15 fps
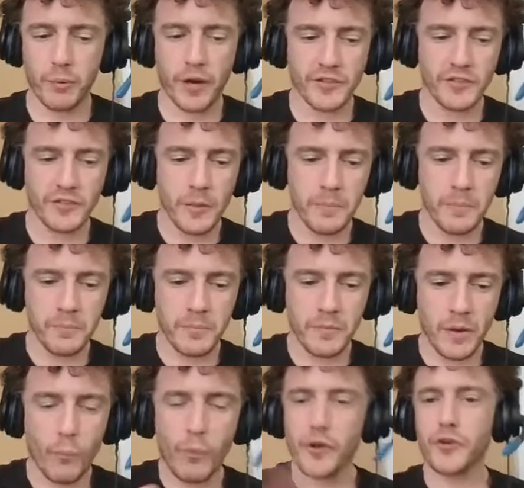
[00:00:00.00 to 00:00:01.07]
But
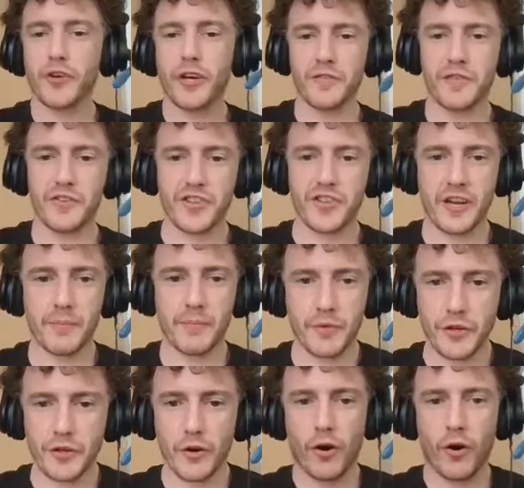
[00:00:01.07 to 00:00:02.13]
when you're done at the gym,
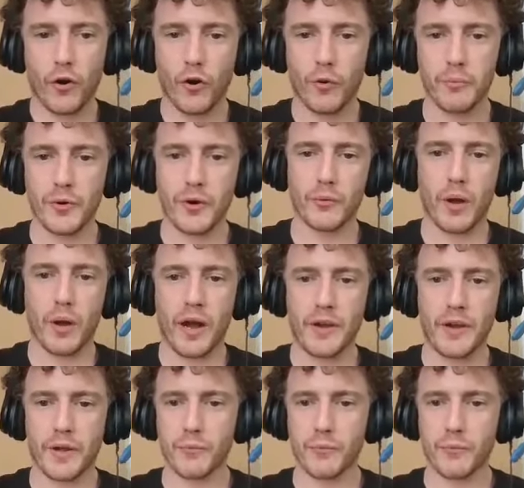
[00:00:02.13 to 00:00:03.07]
you go home, you unwind.